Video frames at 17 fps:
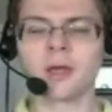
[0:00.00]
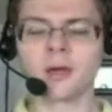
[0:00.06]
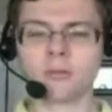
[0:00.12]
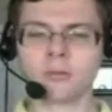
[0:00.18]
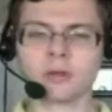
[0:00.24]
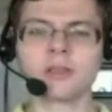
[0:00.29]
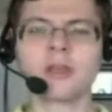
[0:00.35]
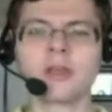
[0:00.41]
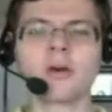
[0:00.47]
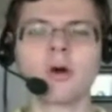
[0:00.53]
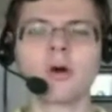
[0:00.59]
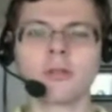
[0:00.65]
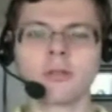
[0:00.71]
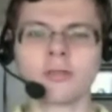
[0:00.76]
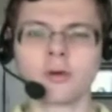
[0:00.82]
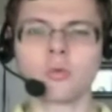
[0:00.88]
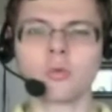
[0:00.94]
what he
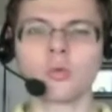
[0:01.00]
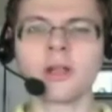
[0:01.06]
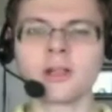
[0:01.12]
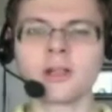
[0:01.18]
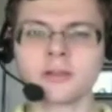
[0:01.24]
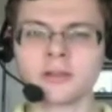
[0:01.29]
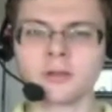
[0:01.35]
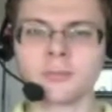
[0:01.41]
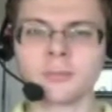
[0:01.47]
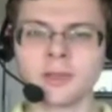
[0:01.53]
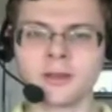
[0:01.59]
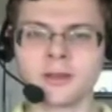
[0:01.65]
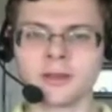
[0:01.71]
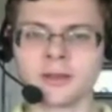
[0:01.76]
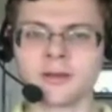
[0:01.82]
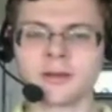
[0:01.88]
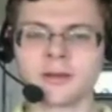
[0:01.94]
called the will to
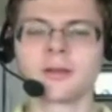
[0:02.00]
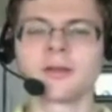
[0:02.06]
meaning,